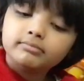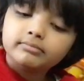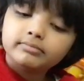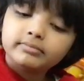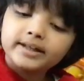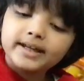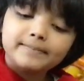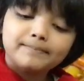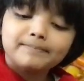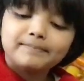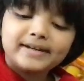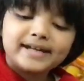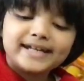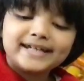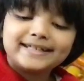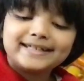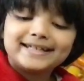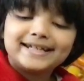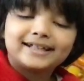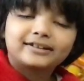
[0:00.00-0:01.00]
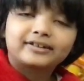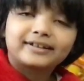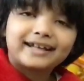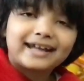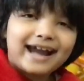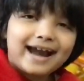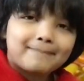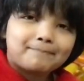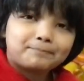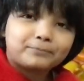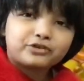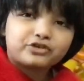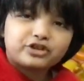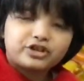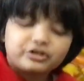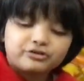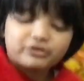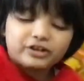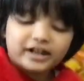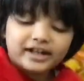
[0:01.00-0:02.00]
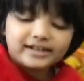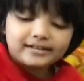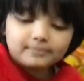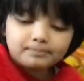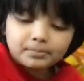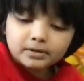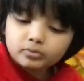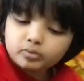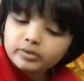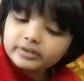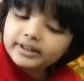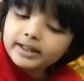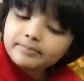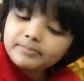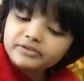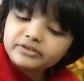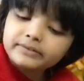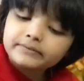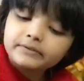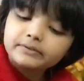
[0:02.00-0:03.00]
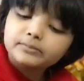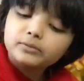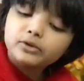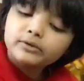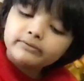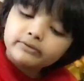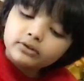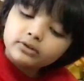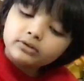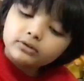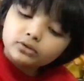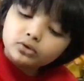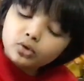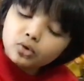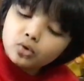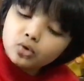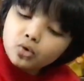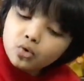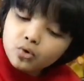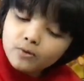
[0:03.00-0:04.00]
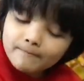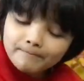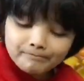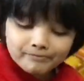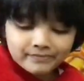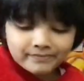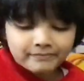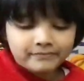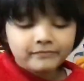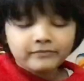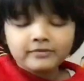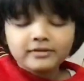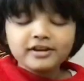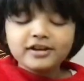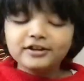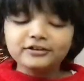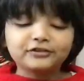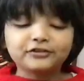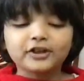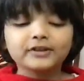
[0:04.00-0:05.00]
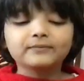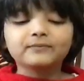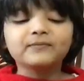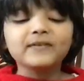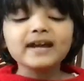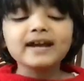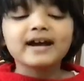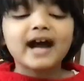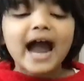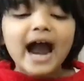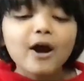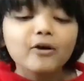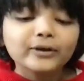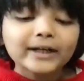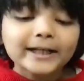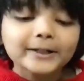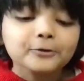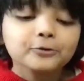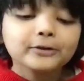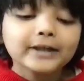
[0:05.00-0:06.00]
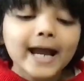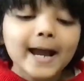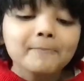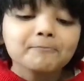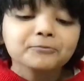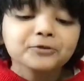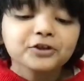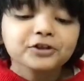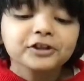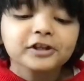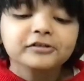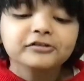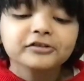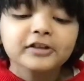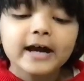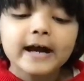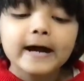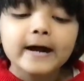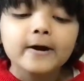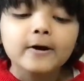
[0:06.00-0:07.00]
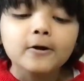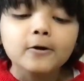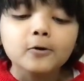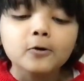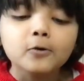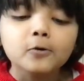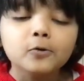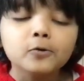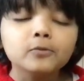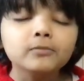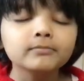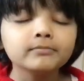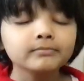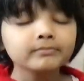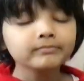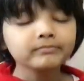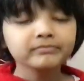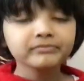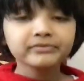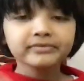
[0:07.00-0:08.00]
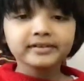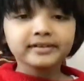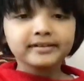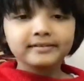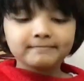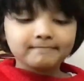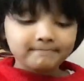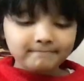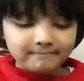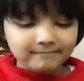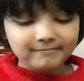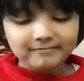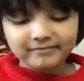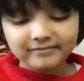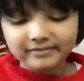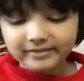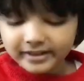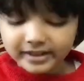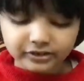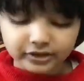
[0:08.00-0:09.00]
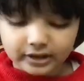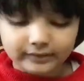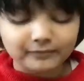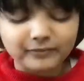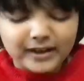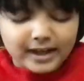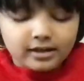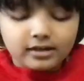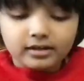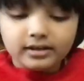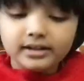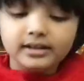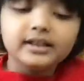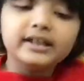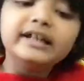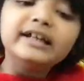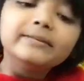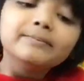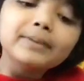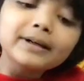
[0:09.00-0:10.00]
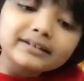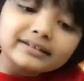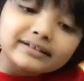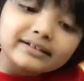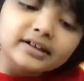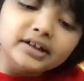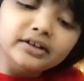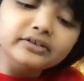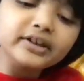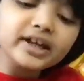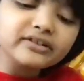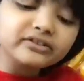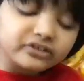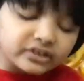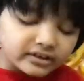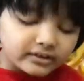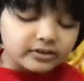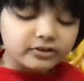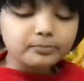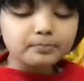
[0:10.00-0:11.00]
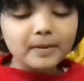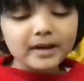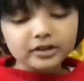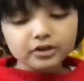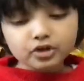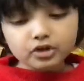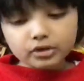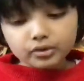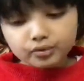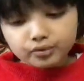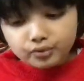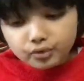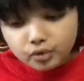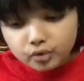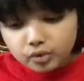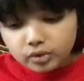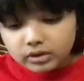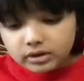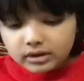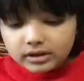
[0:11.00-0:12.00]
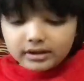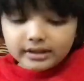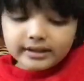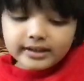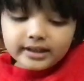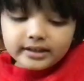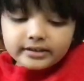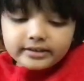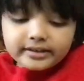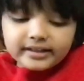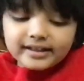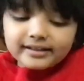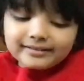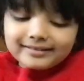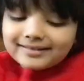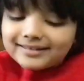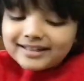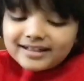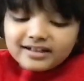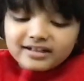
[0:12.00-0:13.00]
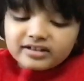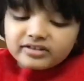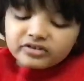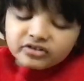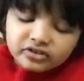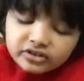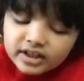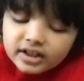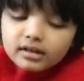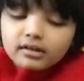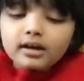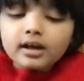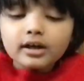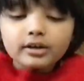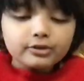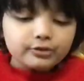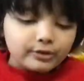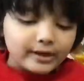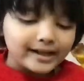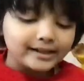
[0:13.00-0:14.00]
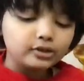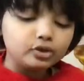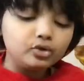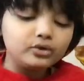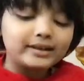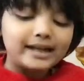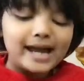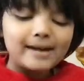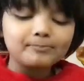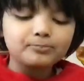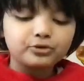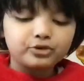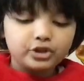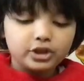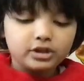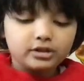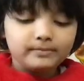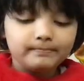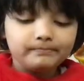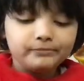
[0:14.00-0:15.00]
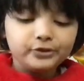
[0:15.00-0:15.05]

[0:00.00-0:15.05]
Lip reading: Immediate capture, right? But what happens if it moves 2? It's unfair. How can you capture this now? It's unfair. But there is a special rule. There's still a right to capture.